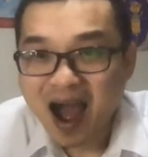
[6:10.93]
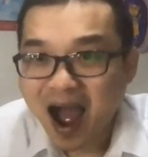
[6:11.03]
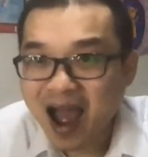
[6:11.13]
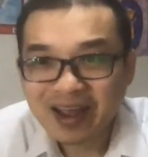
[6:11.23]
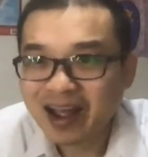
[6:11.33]

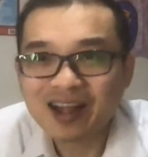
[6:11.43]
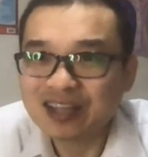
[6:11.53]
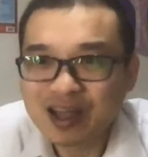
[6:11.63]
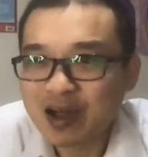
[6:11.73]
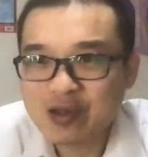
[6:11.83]
I can't
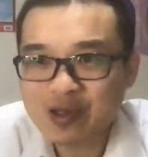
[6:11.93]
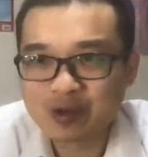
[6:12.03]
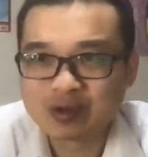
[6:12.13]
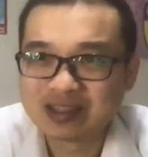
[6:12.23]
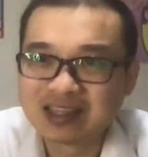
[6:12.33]
tell
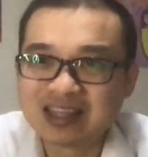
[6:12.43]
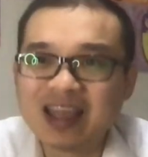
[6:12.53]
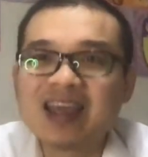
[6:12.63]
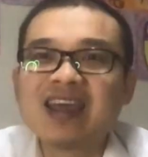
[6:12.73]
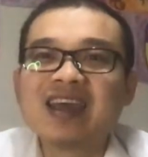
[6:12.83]
you.
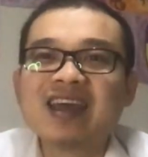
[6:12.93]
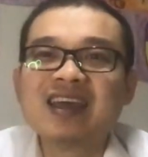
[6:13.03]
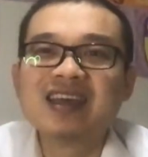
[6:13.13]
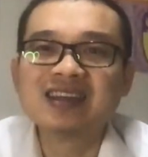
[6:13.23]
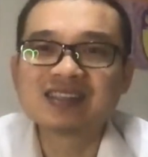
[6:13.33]
There
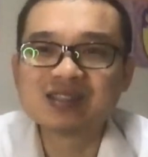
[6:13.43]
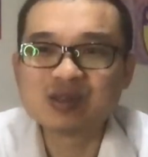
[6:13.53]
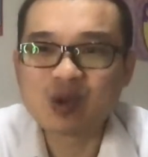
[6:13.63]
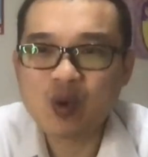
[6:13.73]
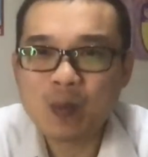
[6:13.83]
is
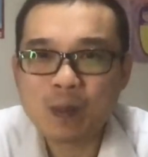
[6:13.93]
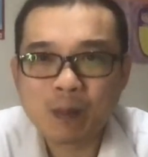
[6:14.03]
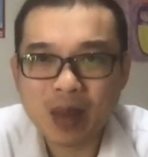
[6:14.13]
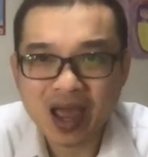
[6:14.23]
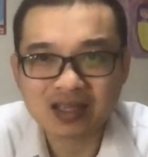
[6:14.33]
no
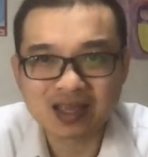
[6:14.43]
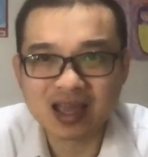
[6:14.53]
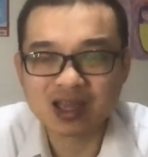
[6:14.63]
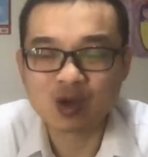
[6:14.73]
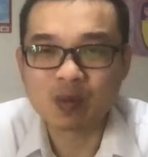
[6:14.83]
best
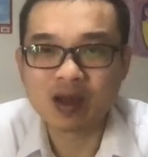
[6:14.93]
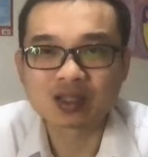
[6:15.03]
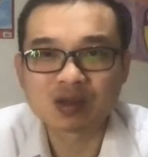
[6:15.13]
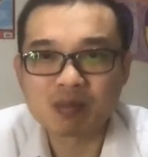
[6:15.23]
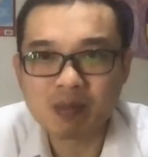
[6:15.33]

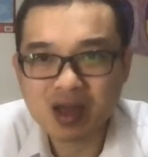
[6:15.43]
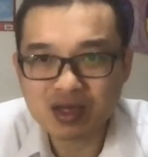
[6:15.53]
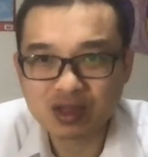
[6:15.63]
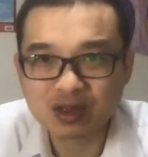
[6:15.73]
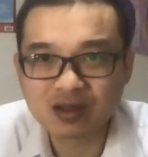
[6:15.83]
acupuncture
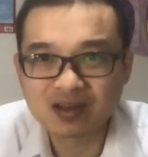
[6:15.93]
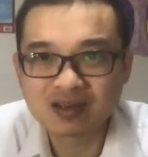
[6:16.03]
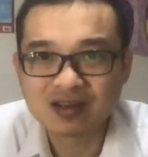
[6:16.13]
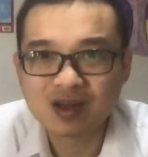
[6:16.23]
method